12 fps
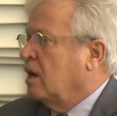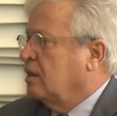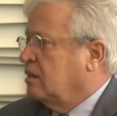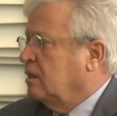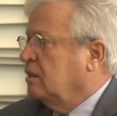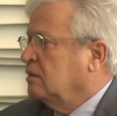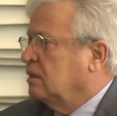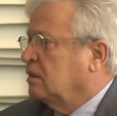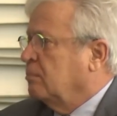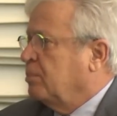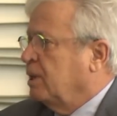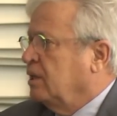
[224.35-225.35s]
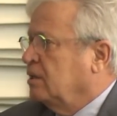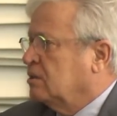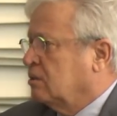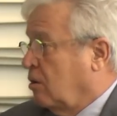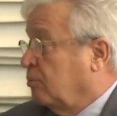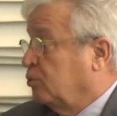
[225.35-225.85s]
I think that the
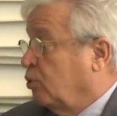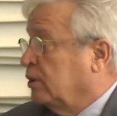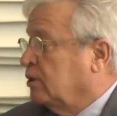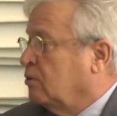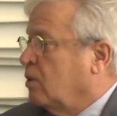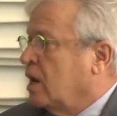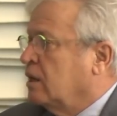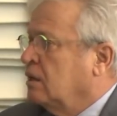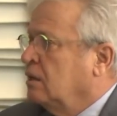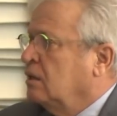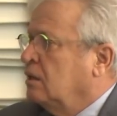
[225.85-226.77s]
Paris COP21